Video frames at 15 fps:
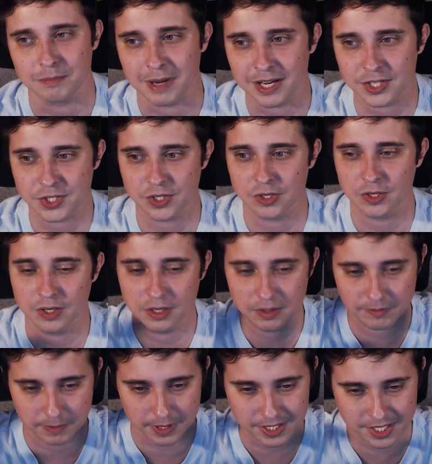make sure
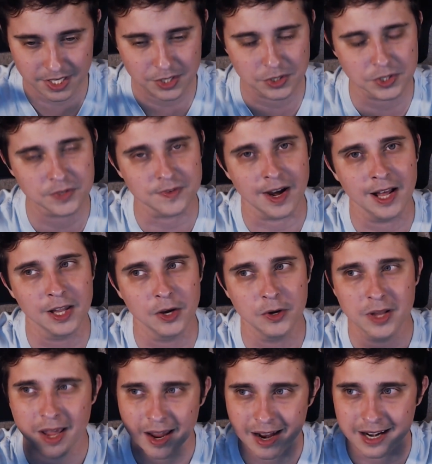procedures followed
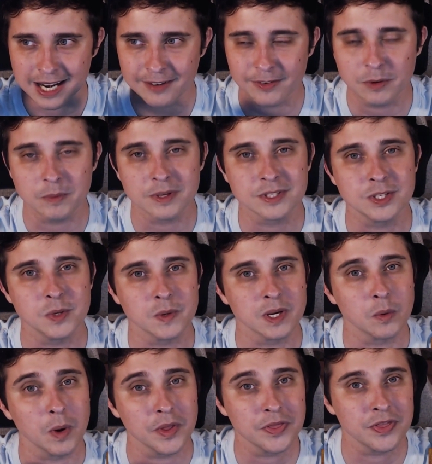and everyone's doing
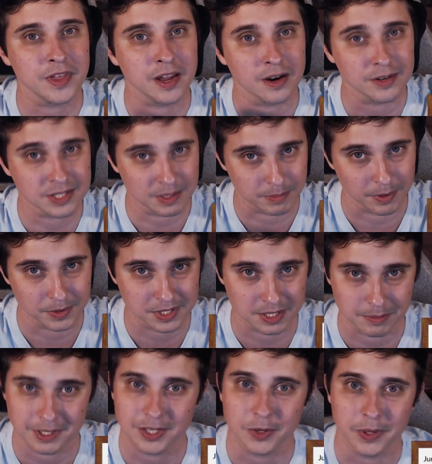what they are supposed
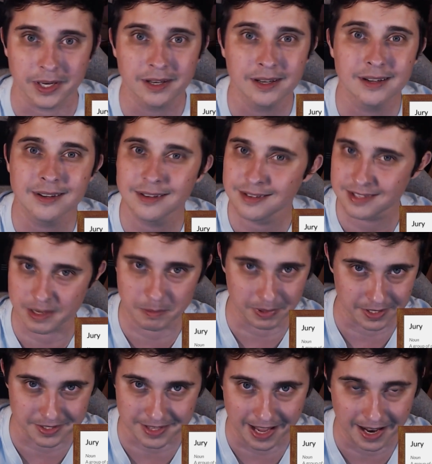to. Simple
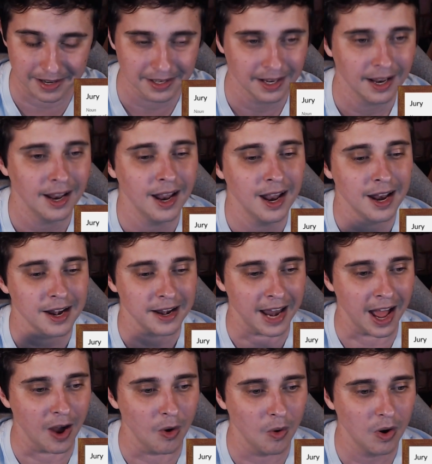as that.
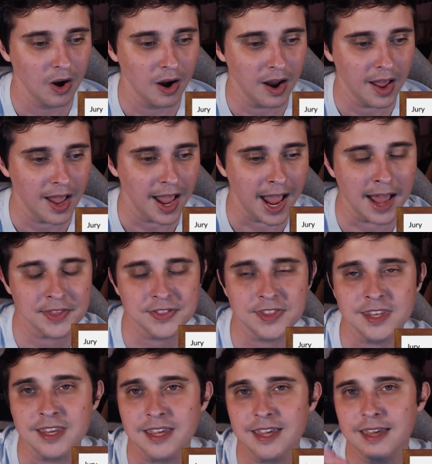Now, at
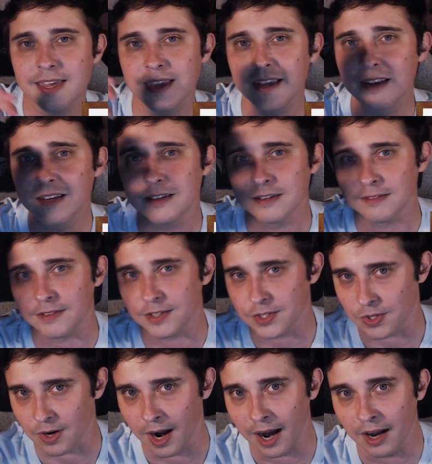the end of the
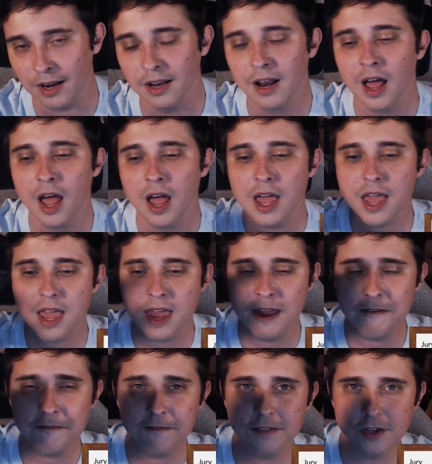trial,
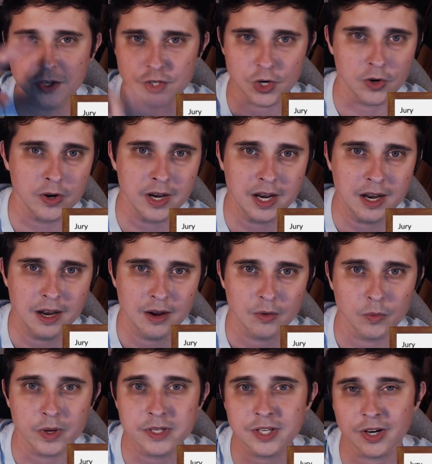if the jury
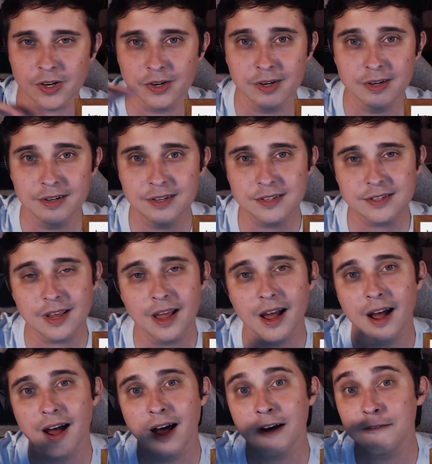returns
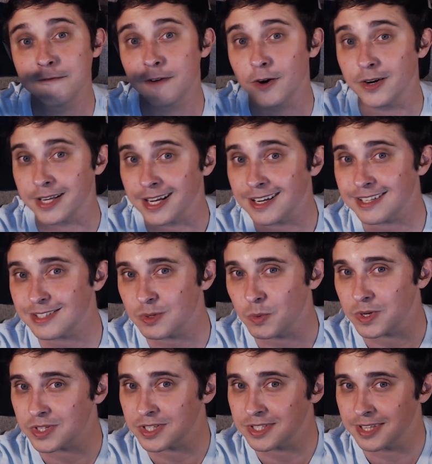a verdict,
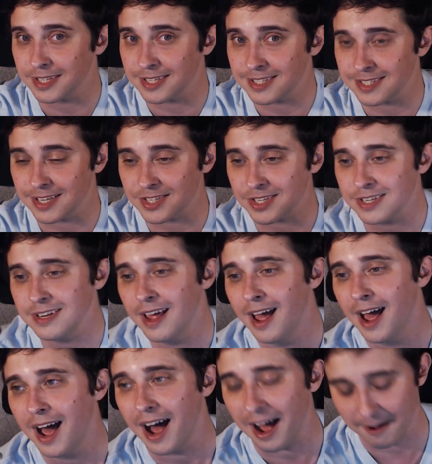which is the decision,
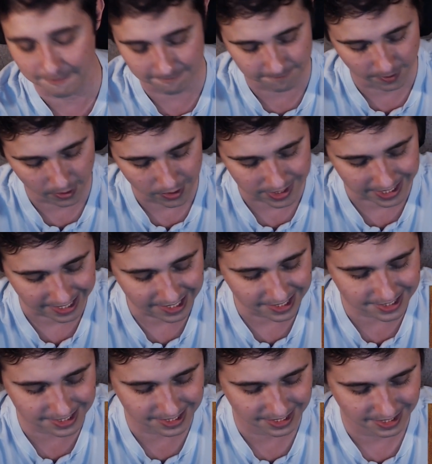a
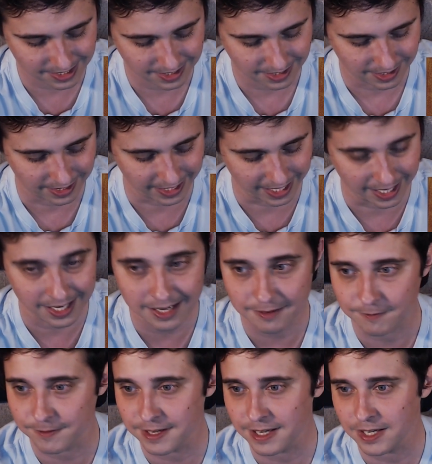verdict, again,
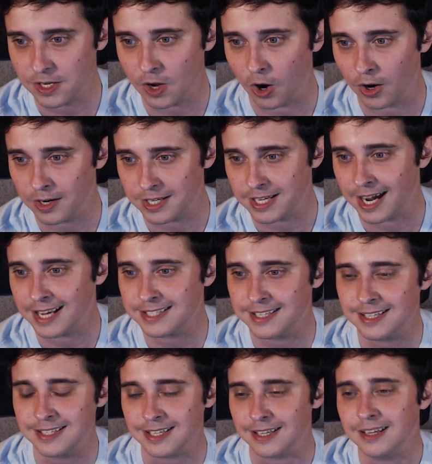
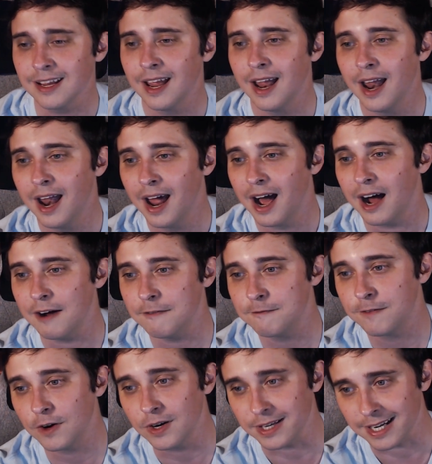verdict, a
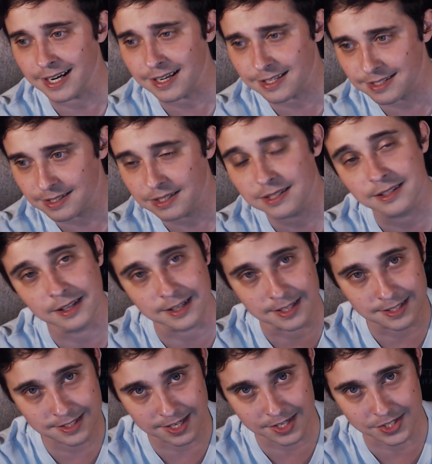verdict, the
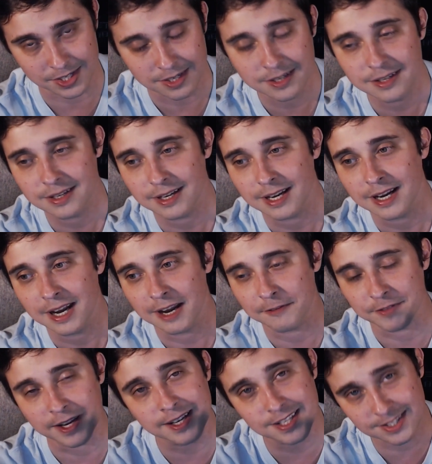decision, if
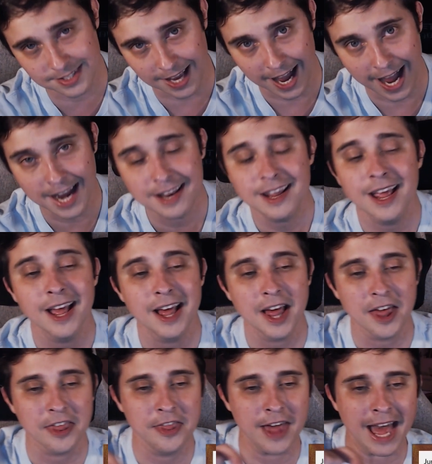they decide
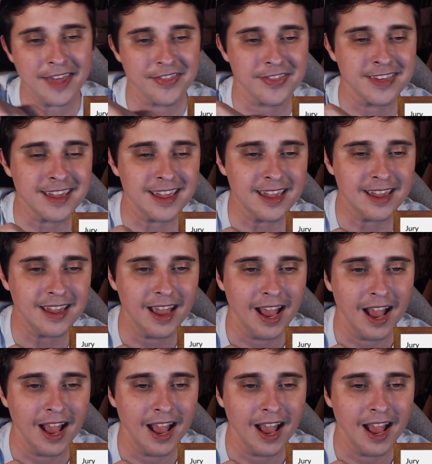that the